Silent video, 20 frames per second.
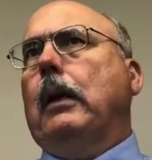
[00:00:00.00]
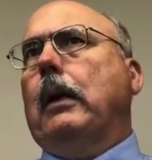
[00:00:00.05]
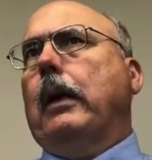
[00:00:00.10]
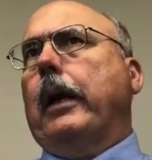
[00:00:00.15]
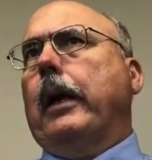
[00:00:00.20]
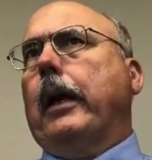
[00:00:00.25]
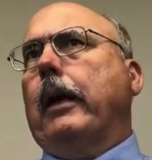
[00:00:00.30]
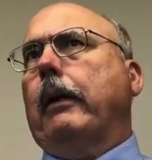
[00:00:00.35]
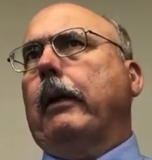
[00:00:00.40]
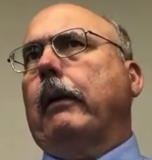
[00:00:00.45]

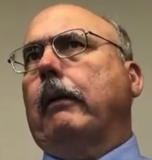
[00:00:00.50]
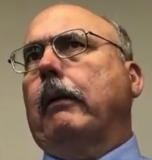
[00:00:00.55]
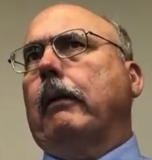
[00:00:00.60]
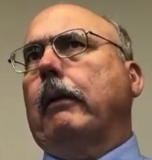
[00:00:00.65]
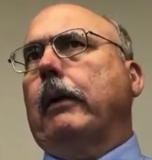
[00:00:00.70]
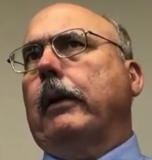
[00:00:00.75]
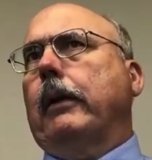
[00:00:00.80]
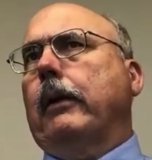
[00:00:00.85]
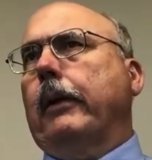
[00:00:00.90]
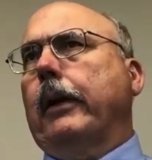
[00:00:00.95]
And,
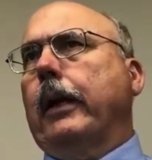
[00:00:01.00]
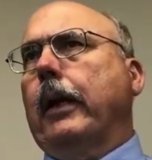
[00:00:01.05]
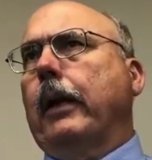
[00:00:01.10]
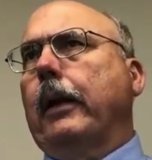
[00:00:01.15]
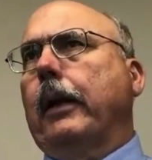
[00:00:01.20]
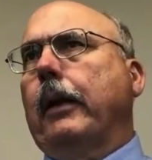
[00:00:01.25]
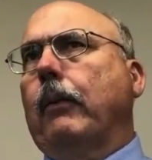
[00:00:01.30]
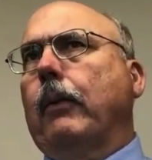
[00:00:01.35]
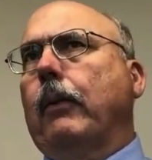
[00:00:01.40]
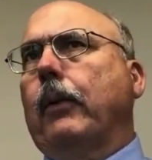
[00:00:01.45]
you know, the
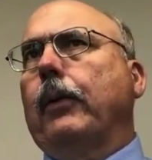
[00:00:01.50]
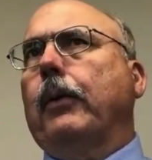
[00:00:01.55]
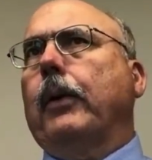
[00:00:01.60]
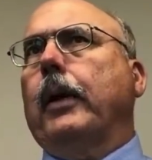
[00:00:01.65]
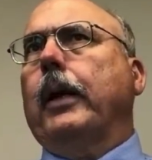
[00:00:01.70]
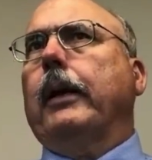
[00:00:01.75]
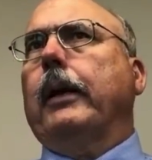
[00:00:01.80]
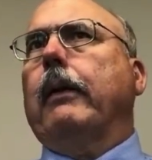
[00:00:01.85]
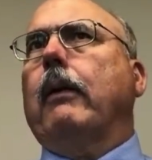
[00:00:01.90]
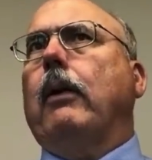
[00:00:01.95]
other thing we're
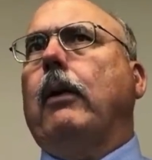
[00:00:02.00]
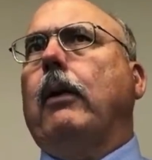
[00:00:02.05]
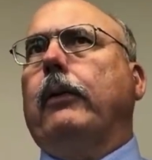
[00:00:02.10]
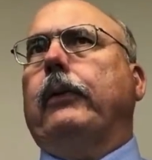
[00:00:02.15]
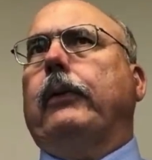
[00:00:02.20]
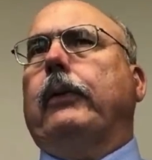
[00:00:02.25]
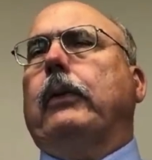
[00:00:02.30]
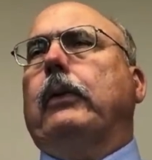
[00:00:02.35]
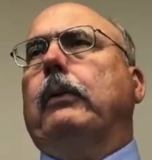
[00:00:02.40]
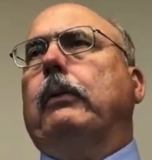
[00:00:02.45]
doing
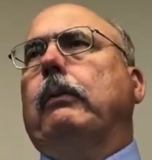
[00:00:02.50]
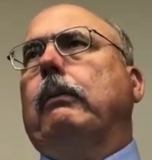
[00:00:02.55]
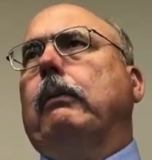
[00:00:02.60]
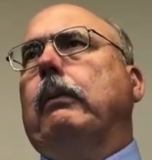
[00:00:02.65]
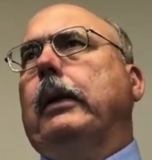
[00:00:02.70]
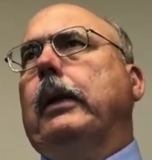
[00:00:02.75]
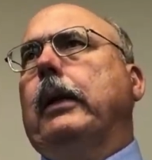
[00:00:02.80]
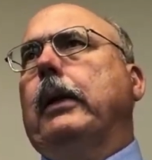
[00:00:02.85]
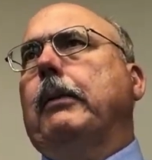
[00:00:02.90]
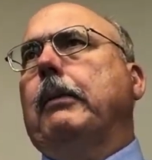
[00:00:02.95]
also
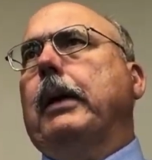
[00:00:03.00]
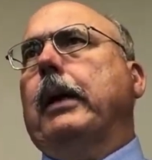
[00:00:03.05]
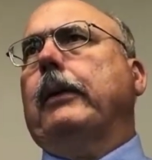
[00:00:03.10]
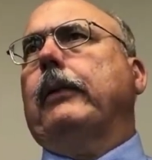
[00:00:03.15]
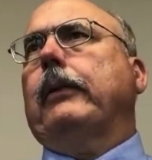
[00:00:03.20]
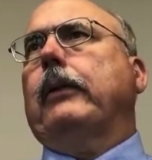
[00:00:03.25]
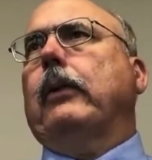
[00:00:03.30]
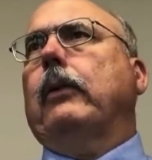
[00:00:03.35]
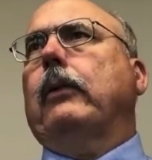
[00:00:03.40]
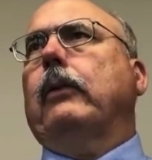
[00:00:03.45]
within New
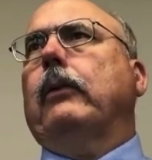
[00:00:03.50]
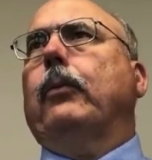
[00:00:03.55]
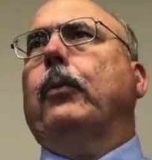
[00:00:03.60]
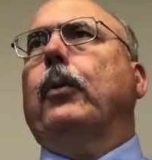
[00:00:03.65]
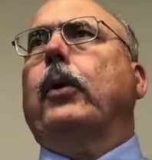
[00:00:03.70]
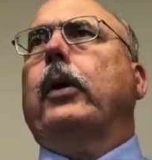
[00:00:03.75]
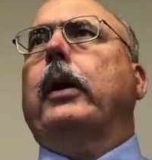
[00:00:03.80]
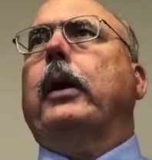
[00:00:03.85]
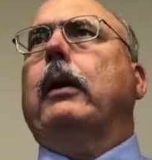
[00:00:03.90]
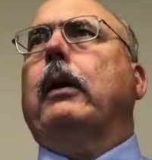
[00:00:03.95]
Mexico is
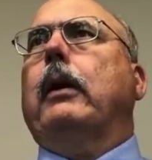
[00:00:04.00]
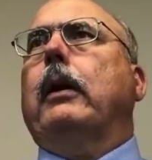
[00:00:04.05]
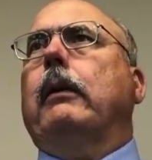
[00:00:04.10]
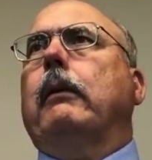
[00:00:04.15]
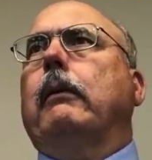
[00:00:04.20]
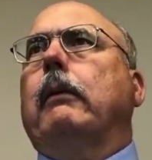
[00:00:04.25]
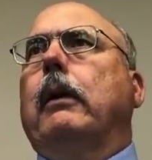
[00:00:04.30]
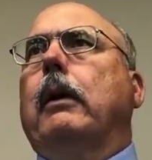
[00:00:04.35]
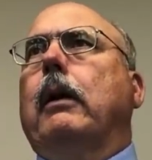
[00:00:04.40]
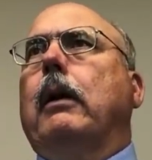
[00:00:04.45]
working
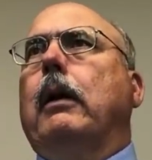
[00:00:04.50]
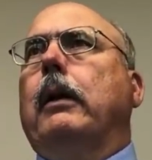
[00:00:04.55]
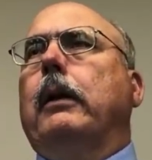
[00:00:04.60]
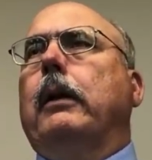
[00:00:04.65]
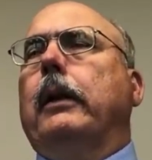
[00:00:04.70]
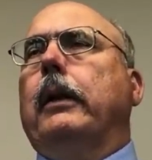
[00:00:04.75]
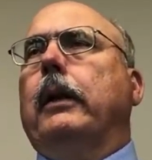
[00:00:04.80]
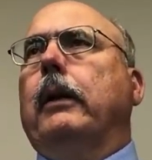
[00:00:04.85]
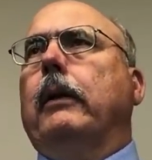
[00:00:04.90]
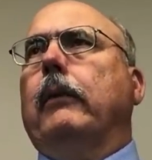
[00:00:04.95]
on, on
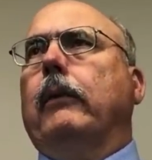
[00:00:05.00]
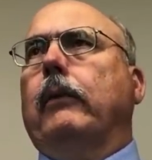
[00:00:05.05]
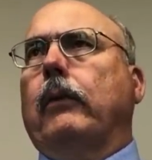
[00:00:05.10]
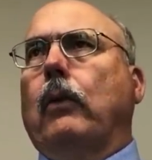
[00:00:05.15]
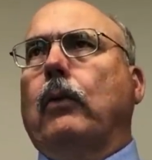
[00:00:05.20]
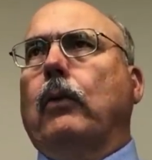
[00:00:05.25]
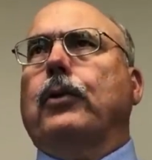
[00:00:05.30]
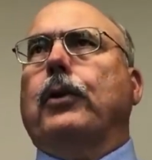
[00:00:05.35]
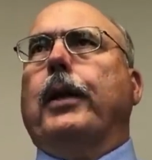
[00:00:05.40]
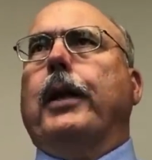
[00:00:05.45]
the, uh, the
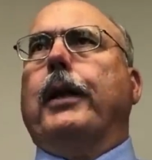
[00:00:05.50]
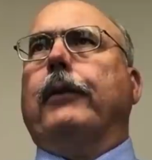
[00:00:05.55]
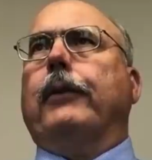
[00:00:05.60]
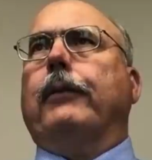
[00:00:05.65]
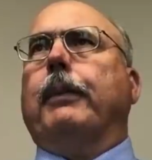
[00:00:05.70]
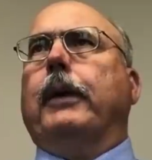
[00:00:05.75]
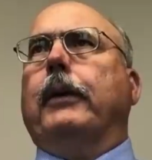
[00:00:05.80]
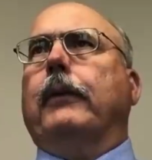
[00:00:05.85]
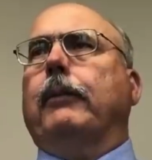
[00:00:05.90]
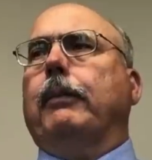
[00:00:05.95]
social
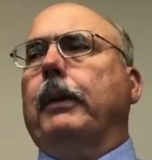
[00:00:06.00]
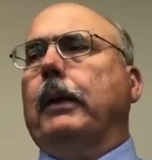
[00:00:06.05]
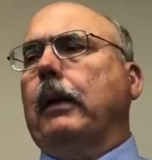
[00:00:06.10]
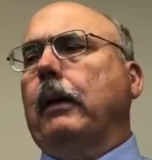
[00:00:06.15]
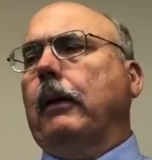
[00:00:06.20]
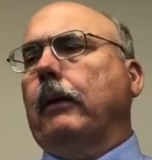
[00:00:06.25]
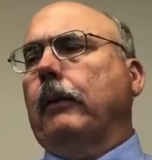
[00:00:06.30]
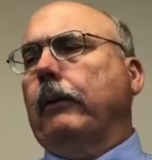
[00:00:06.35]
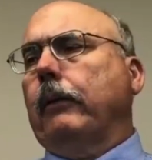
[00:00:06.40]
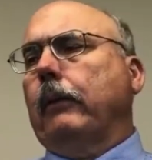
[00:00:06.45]
aspects,
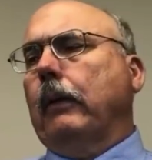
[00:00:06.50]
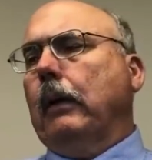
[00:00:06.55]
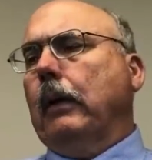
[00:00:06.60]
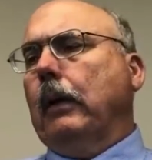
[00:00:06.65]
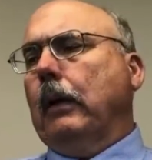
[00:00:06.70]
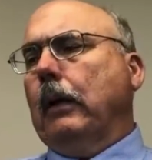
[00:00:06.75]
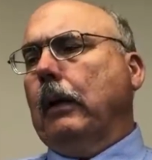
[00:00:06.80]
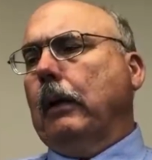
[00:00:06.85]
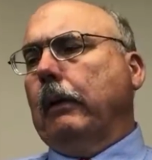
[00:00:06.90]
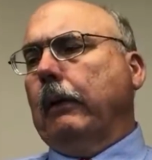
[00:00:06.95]
because
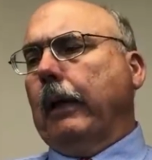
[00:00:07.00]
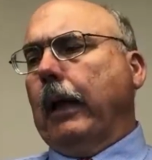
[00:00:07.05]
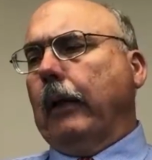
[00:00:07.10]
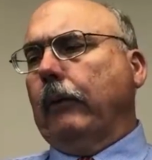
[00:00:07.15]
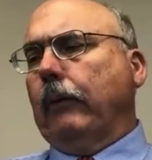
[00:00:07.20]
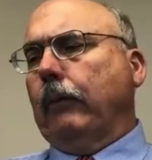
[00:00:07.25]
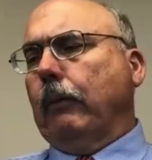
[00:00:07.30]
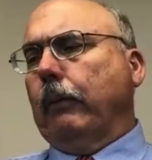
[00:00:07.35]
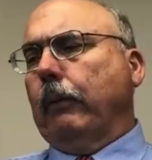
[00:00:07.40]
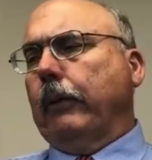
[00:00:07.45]

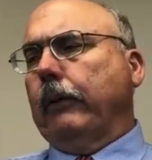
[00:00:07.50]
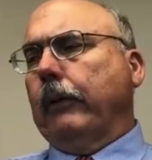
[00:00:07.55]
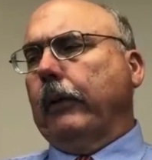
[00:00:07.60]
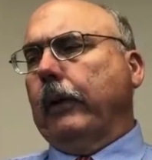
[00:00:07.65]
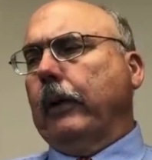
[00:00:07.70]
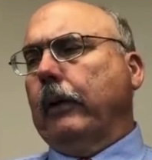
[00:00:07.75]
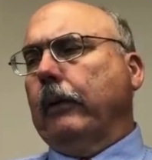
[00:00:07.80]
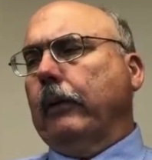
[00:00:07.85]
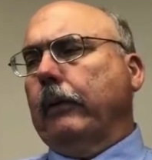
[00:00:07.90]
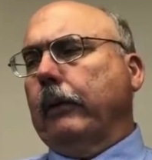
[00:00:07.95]
that's what we see
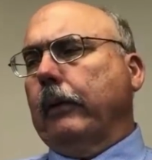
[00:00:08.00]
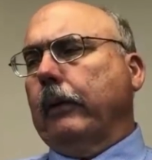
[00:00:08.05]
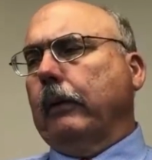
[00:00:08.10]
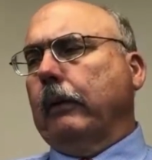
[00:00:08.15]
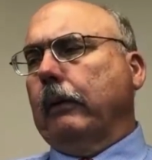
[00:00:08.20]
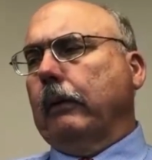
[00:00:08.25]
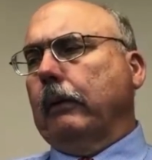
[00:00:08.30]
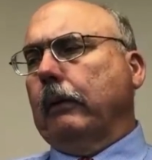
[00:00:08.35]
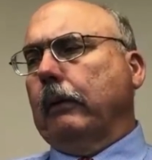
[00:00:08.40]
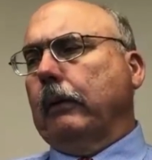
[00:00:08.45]
as the,